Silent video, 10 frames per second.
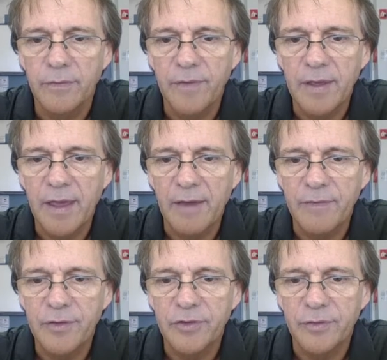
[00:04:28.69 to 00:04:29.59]
The
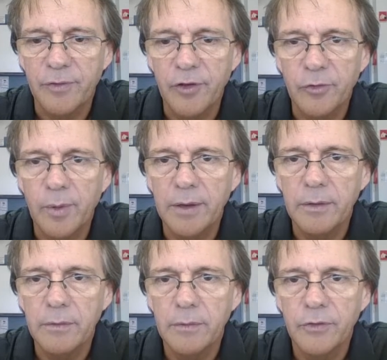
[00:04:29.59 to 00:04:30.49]
vf is the first
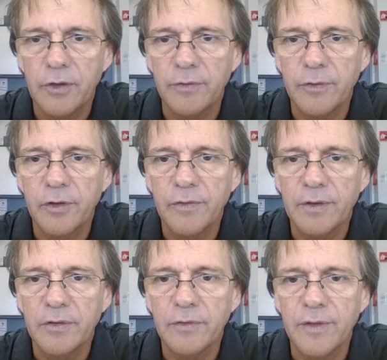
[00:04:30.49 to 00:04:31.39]
one, so your
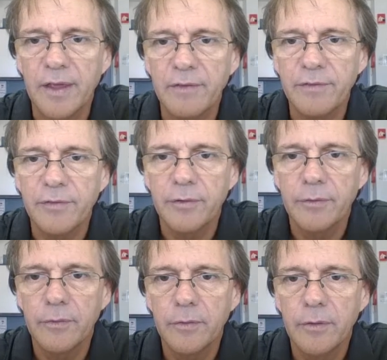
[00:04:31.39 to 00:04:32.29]
first vector is vf.
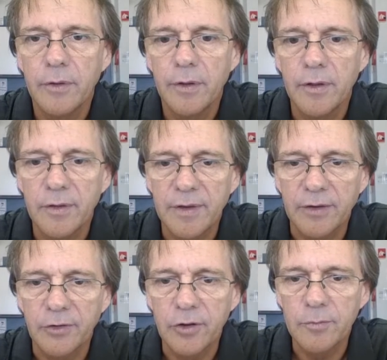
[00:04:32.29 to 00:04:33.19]

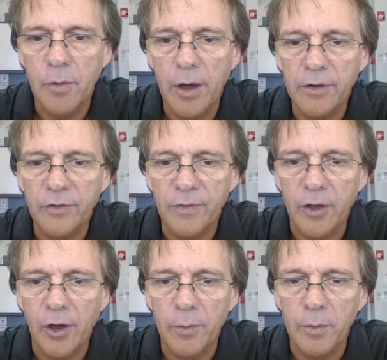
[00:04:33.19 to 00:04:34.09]
Now, to do minus
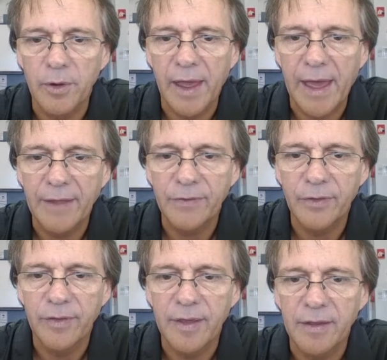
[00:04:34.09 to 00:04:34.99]
vi, we want to
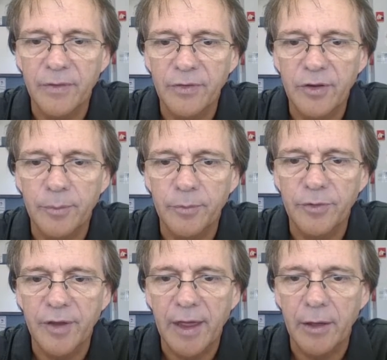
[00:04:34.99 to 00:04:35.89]
add the thing in the
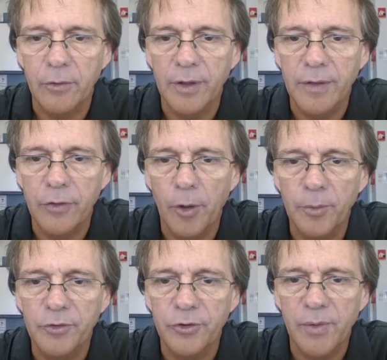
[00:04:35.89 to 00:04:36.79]
tip to tail in the
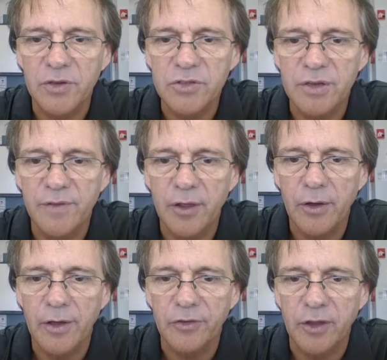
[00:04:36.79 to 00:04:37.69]
opposite direction to
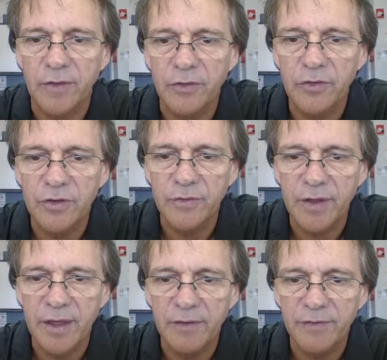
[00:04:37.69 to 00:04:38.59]
vi. So this is
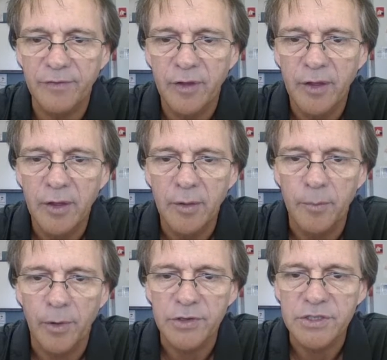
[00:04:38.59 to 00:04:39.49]
your vf
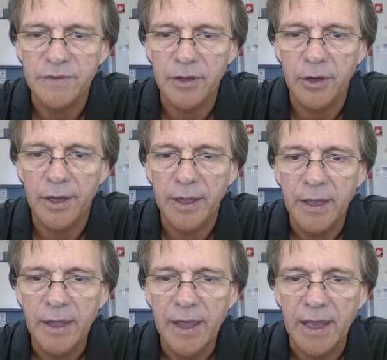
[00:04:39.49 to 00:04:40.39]
minus your
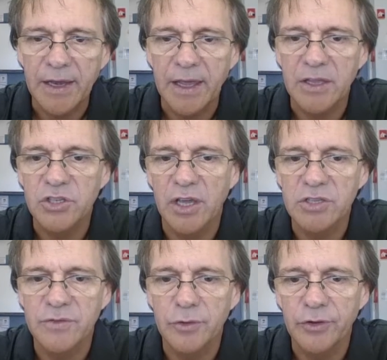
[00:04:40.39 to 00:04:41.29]
vi, and you get your
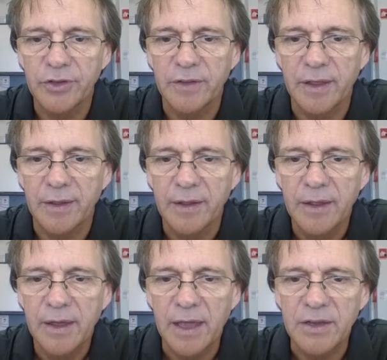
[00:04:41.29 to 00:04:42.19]
change in velocity there.
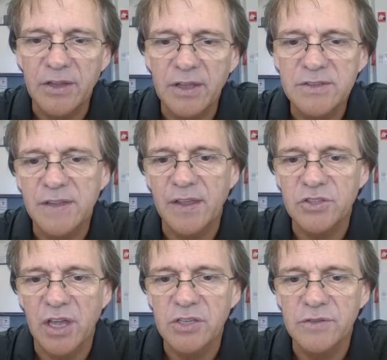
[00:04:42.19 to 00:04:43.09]
And you can see
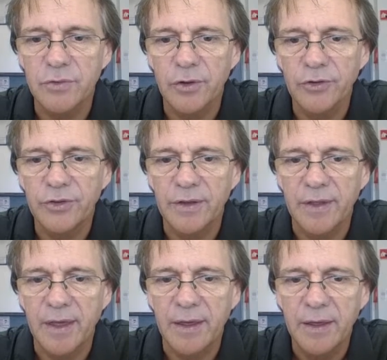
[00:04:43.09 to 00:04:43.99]
that change in
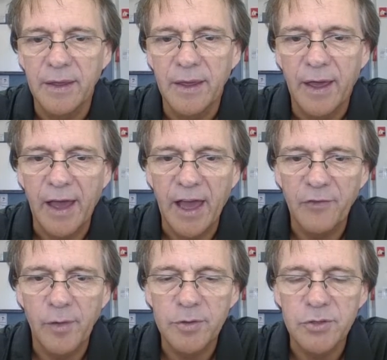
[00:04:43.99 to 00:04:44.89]
velocity there,
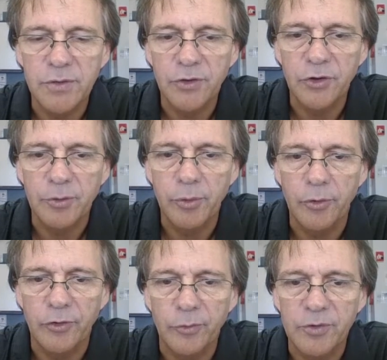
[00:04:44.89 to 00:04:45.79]
halfway between the 2
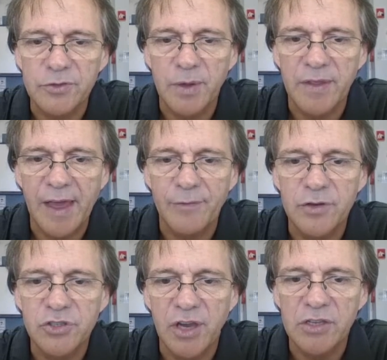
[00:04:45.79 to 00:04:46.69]
points, which is where the
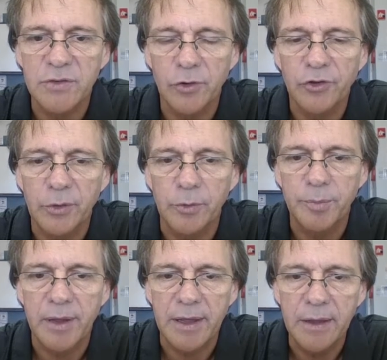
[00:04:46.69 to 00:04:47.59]
average change in velocity
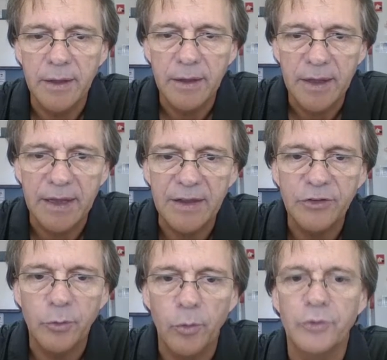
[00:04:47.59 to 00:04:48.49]
would be, it
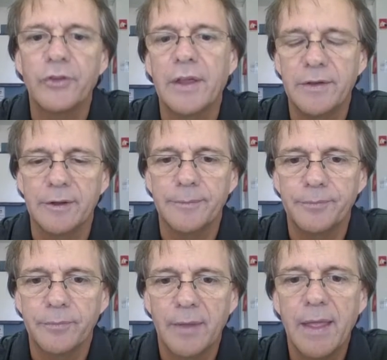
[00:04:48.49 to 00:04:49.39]
is towards the centre.
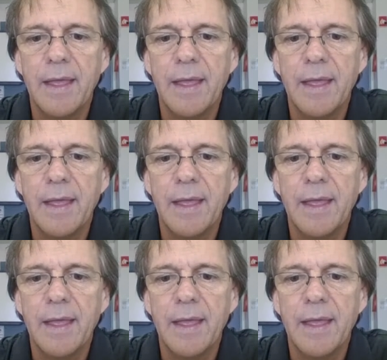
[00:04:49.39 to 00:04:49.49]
